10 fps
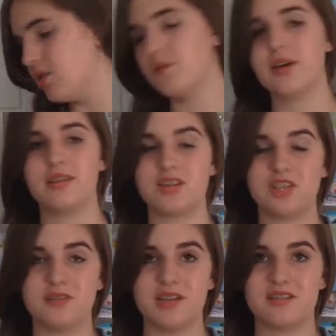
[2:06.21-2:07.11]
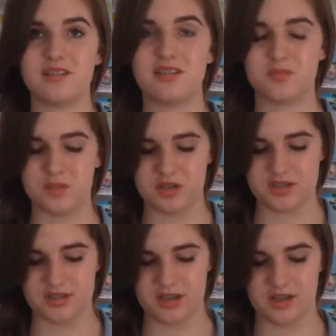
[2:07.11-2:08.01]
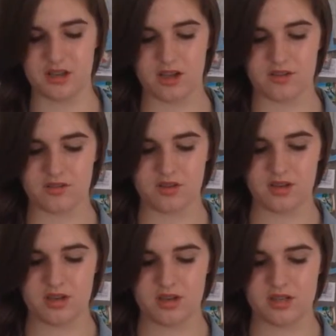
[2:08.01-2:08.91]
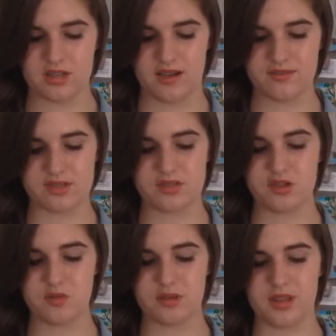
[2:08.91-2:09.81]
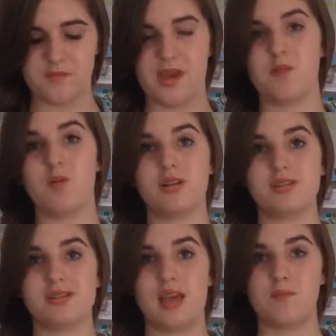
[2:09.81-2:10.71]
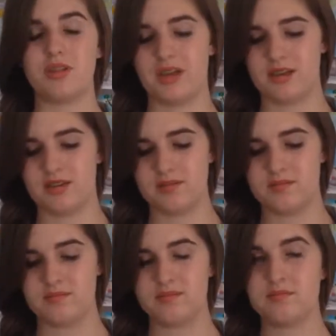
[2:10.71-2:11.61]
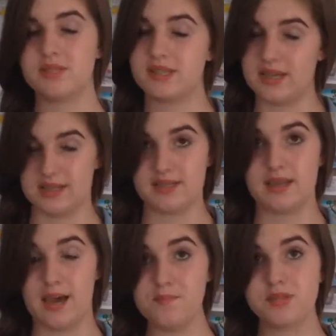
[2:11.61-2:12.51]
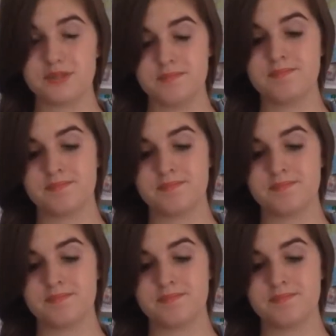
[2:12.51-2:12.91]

The way that she writes her cookbook is like a lot of chefs do, where they make one step like 6 steps